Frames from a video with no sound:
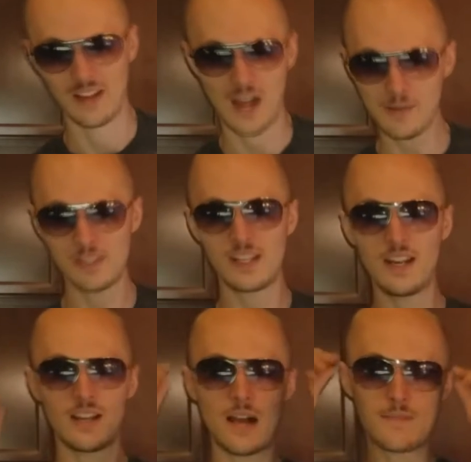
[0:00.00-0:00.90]
I'm just
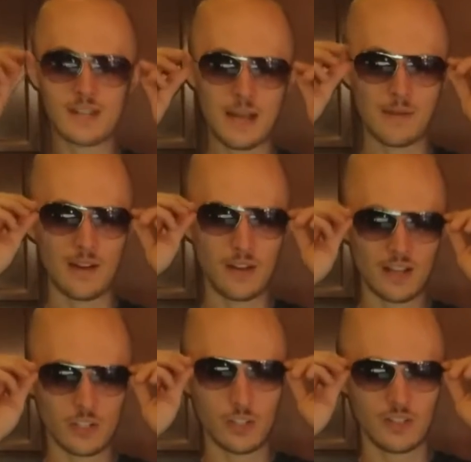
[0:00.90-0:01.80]
kidding, Coppercab. I don't
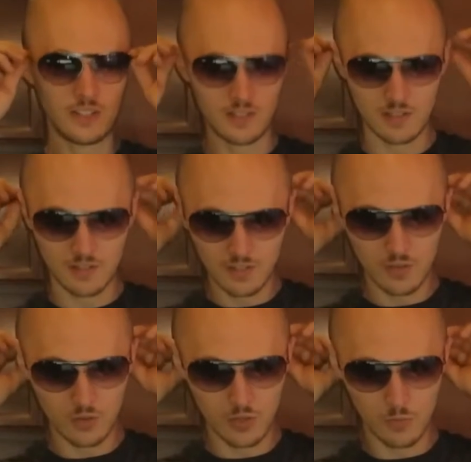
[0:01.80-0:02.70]
actually
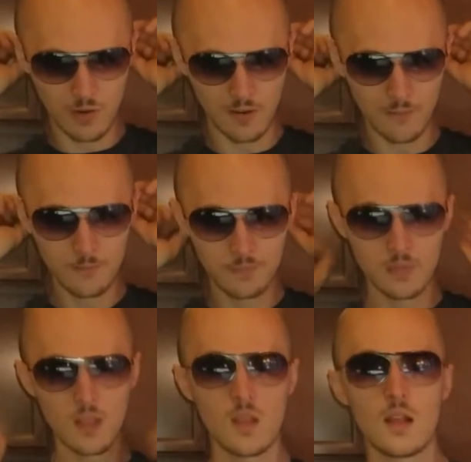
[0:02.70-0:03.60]
know who you are.
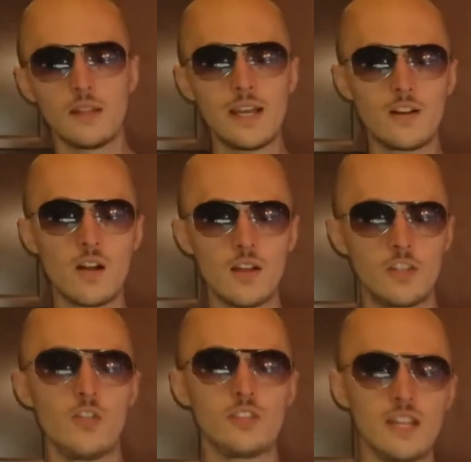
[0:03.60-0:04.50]
Later on
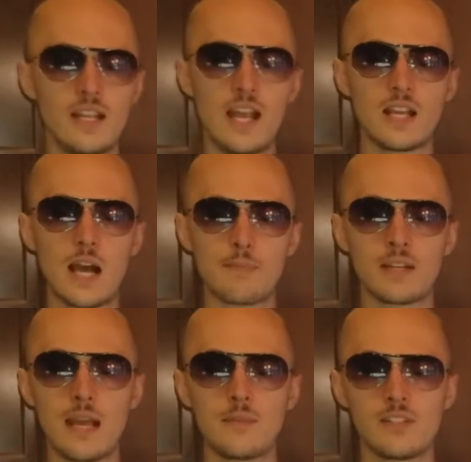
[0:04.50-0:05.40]
Tuesday night,
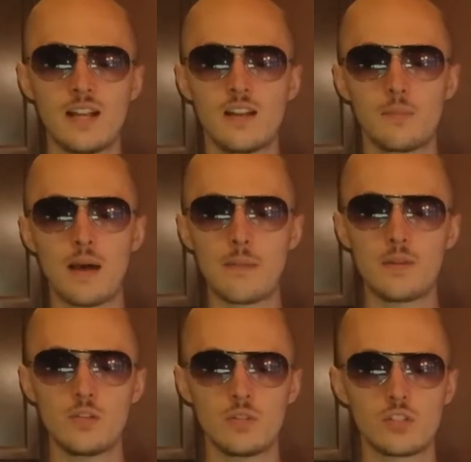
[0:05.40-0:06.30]
Coppercab decided to pop
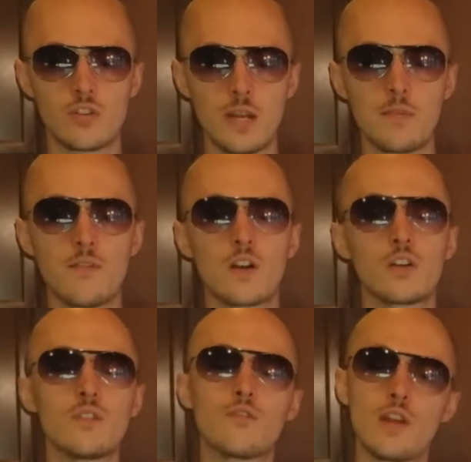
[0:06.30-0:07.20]
into a stream of our
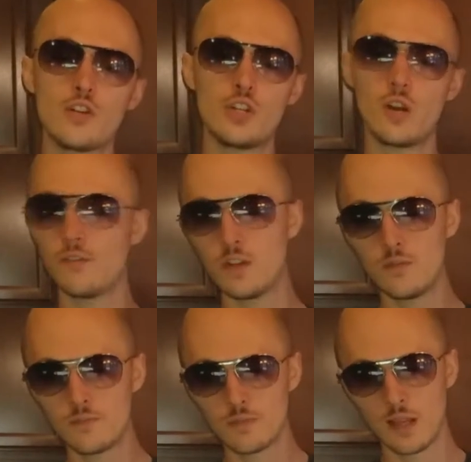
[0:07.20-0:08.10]
good friend
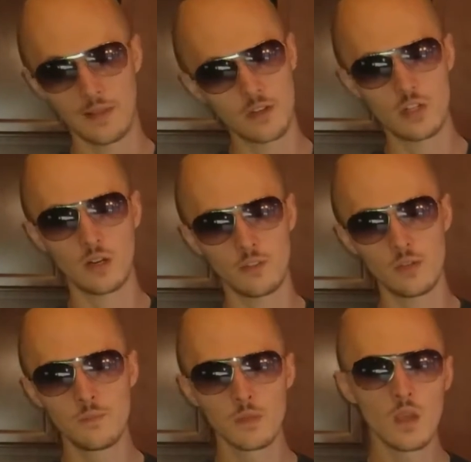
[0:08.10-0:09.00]
Chairview. I like
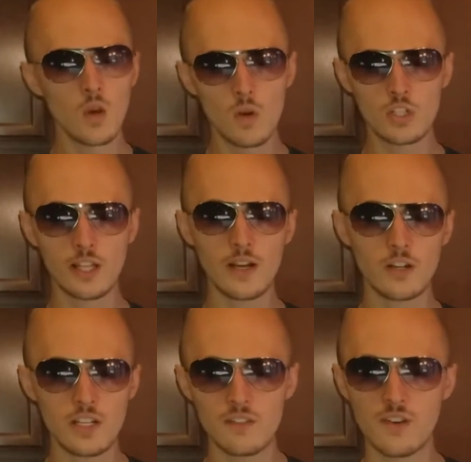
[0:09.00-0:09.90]
Chairview. Which
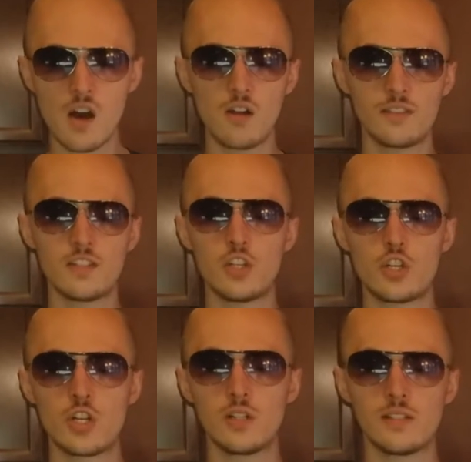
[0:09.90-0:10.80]
later de-evolved into
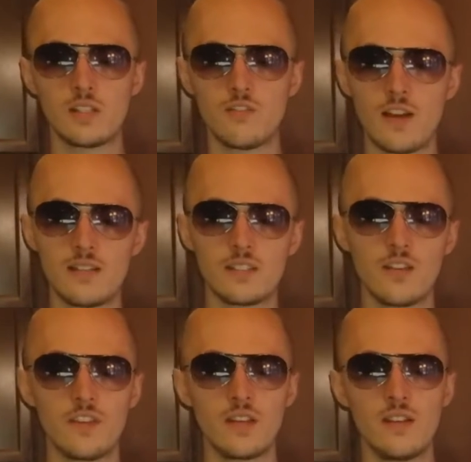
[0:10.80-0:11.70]
shirtless advice
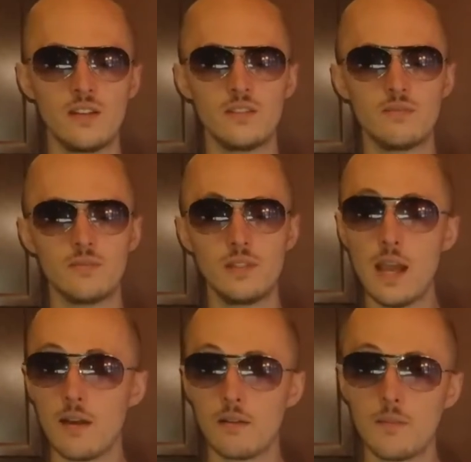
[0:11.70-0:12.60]
giving, and
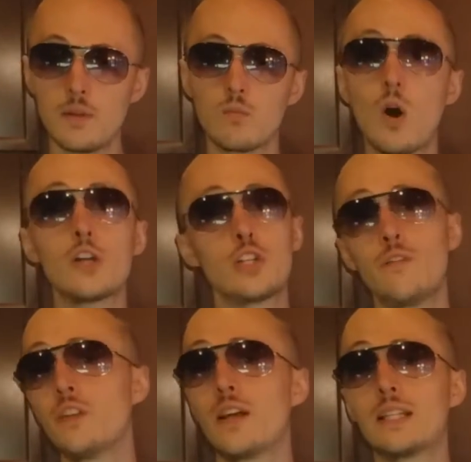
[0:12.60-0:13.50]
yeah, I mean, watch it
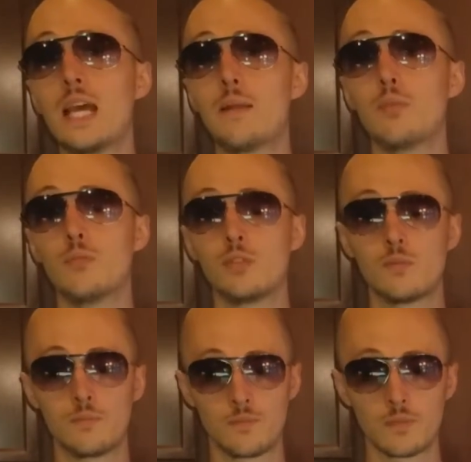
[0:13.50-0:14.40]
if you like dad boobs.